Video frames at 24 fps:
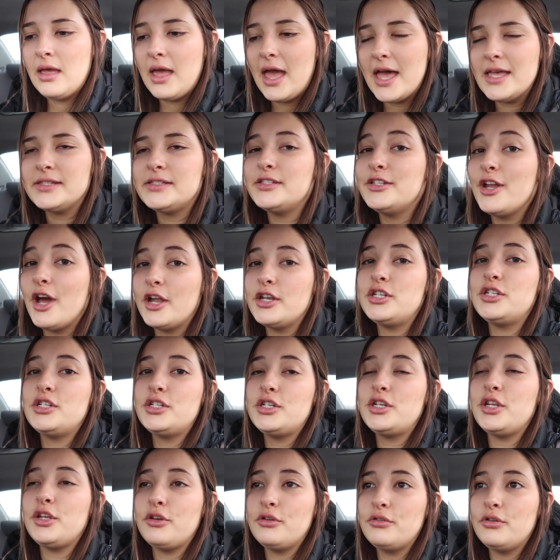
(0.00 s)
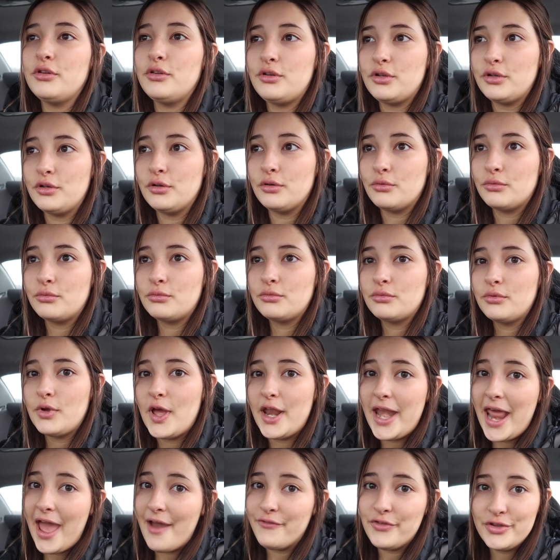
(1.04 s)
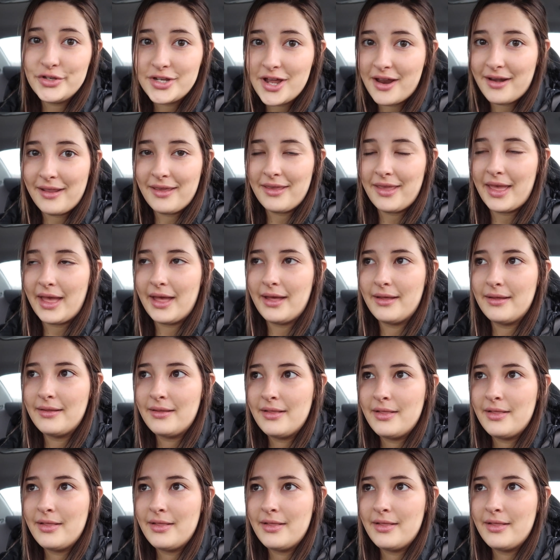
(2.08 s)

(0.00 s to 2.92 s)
has nudged you to do? And have you done it yet?